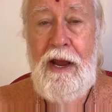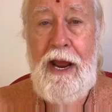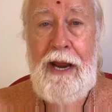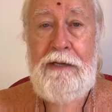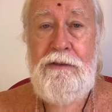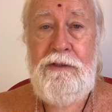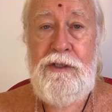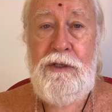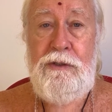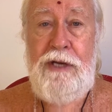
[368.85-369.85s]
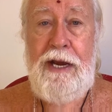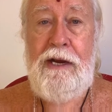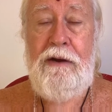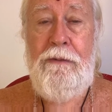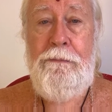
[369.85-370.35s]
and to
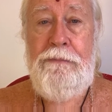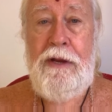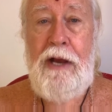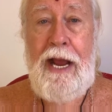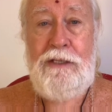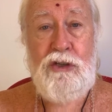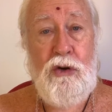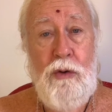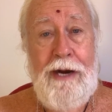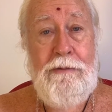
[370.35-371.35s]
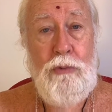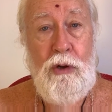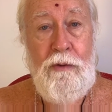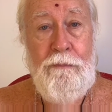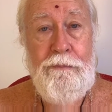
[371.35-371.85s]
take as
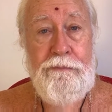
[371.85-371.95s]
credible